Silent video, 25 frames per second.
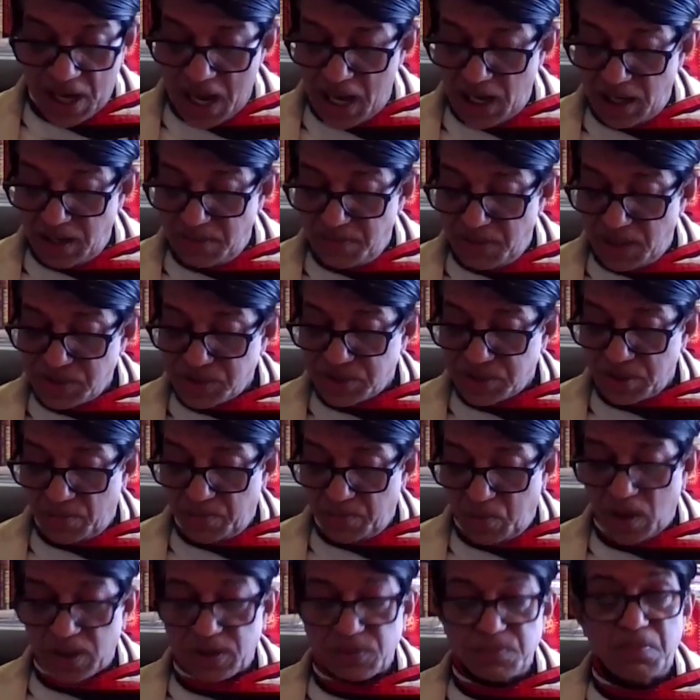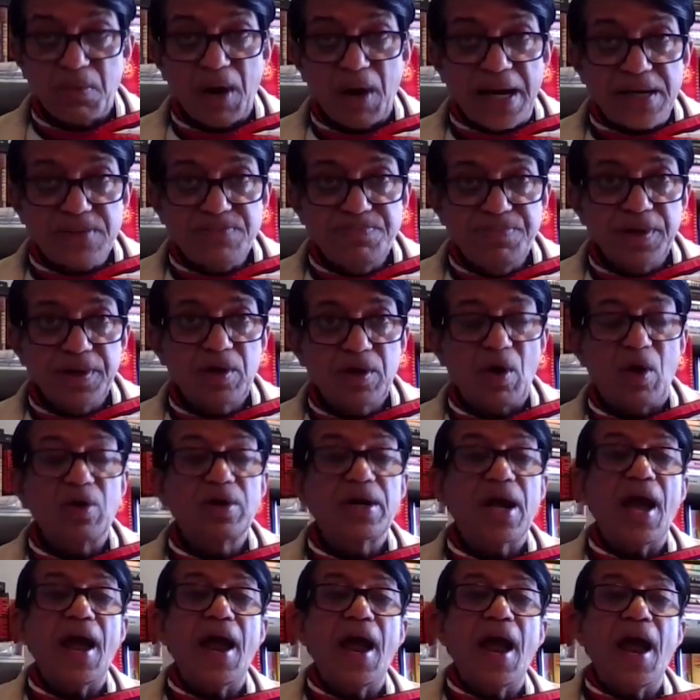the elements of what might be
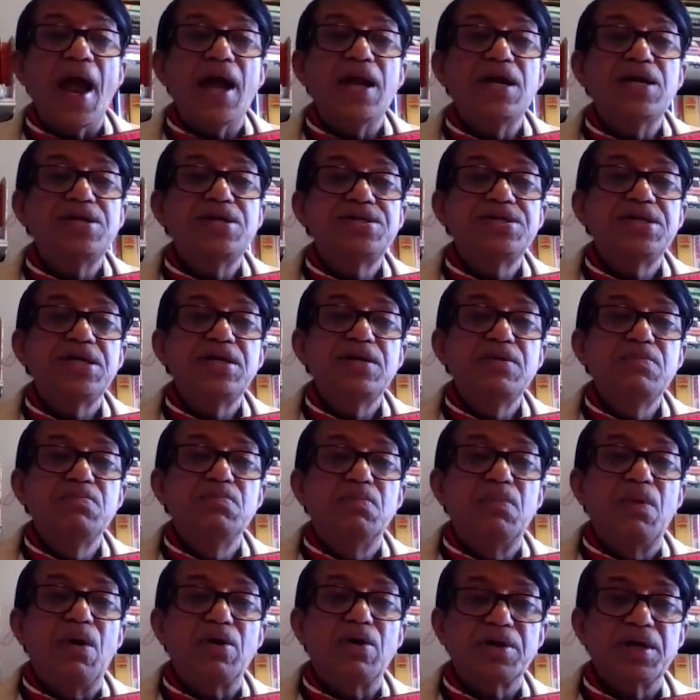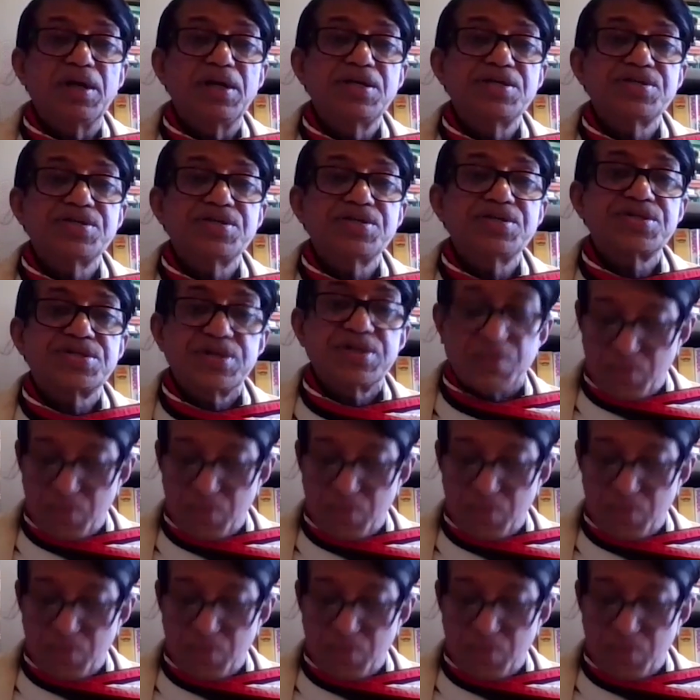called anti-modernist